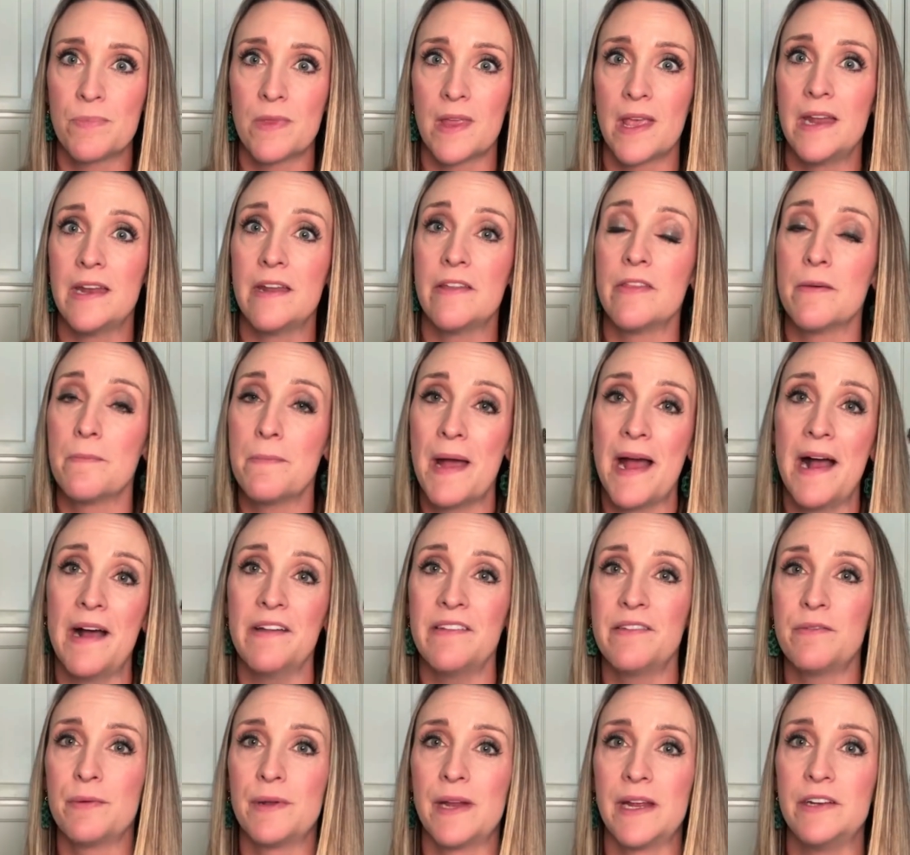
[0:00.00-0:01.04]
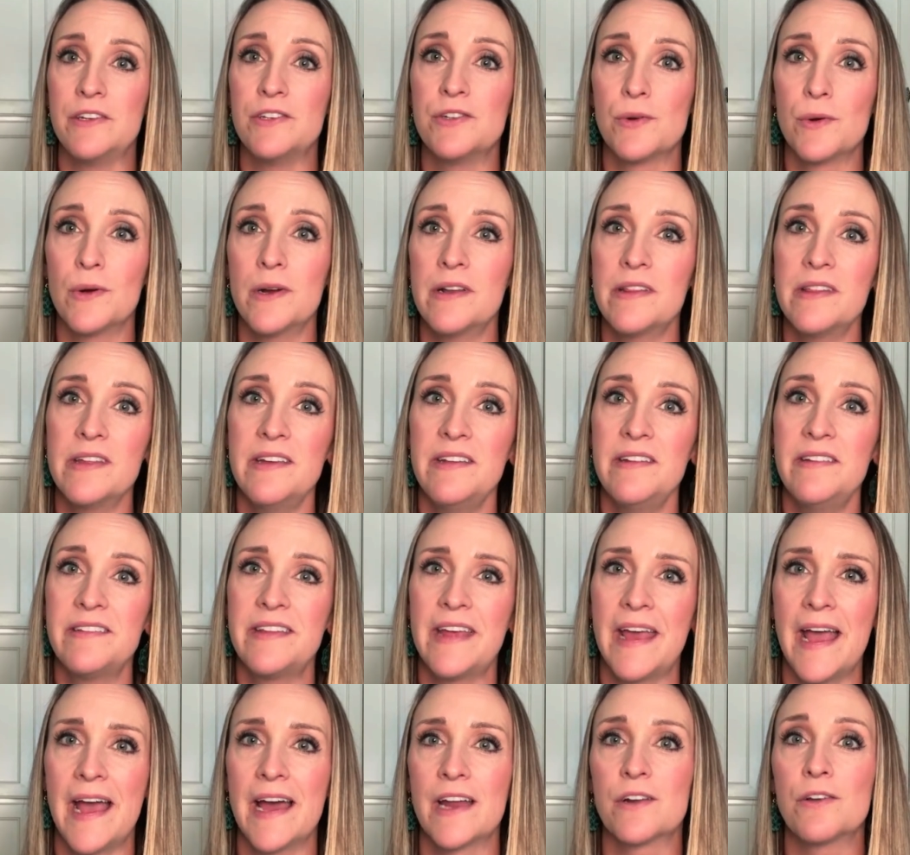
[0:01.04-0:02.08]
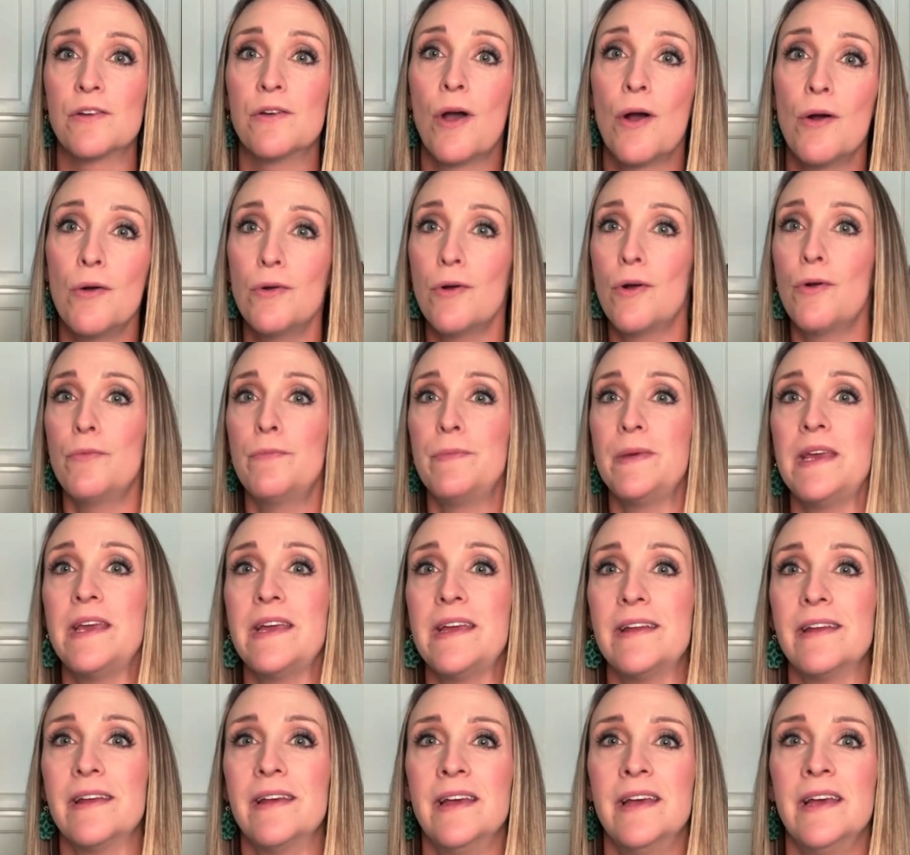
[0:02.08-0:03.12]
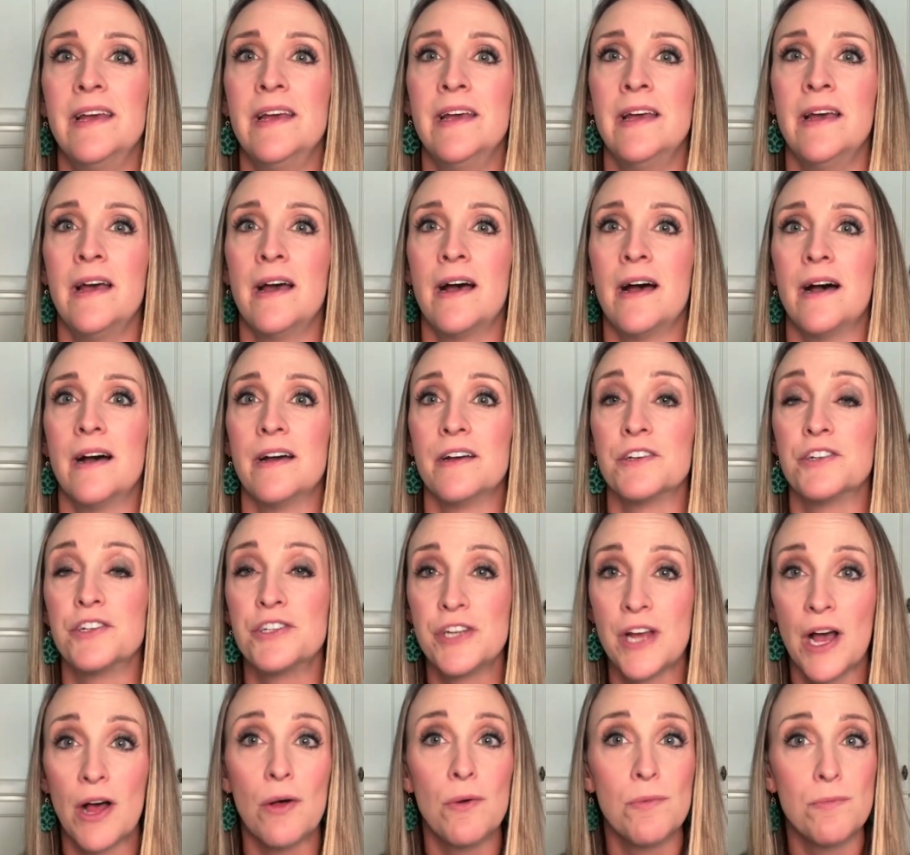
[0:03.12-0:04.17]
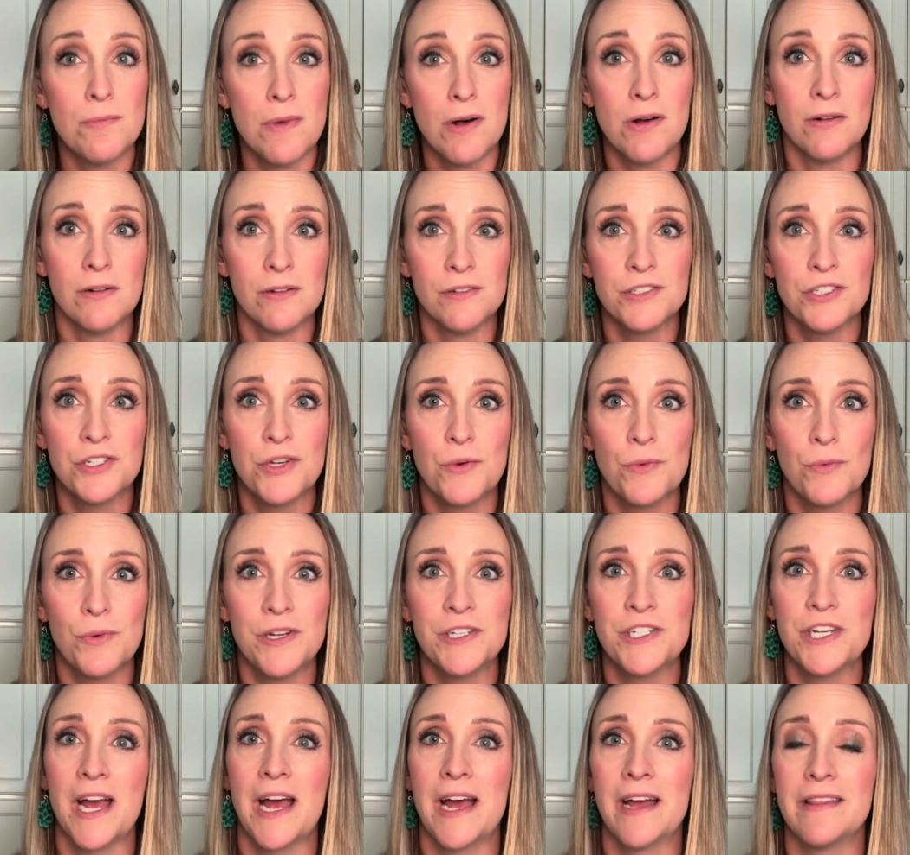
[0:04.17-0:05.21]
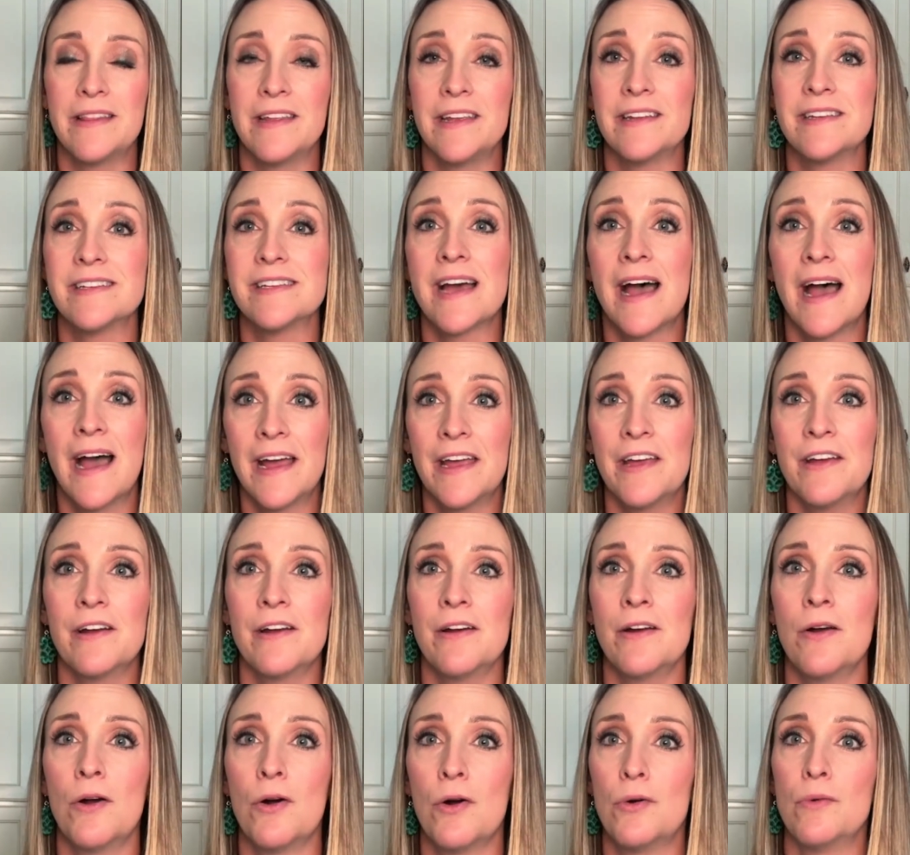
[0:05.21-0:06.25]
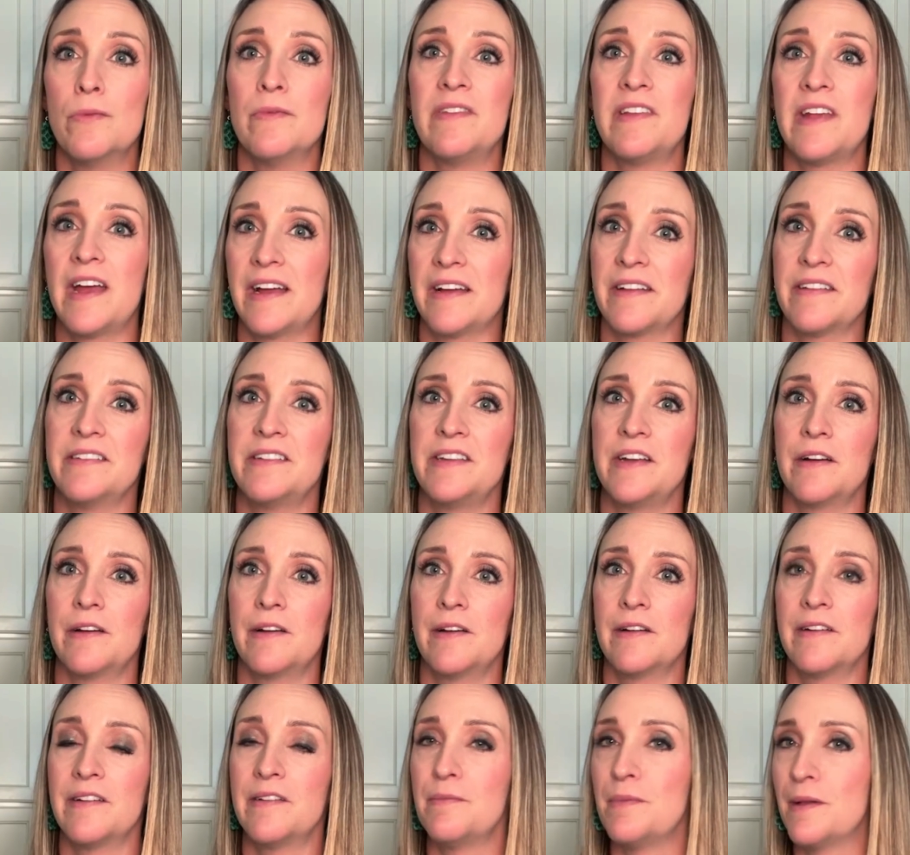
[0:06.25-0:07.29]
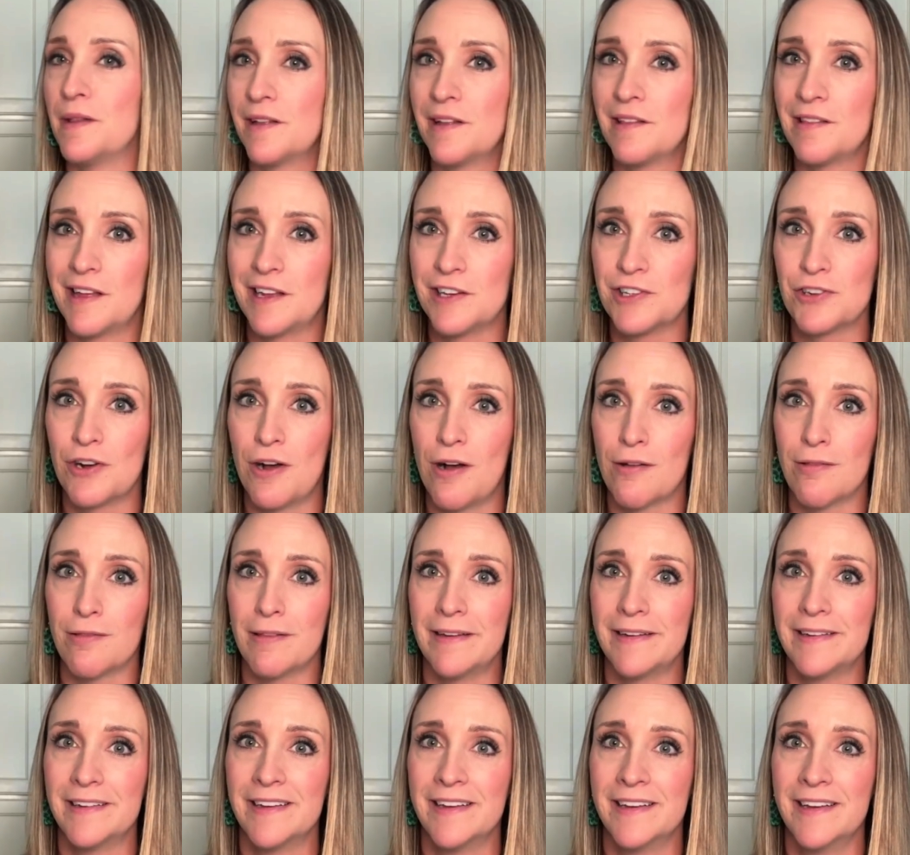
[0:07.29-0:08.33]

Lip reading: And in the past, when I toured this, they had cocoa bean shell mulch, which had the entire home's exterior smelling like chocolate.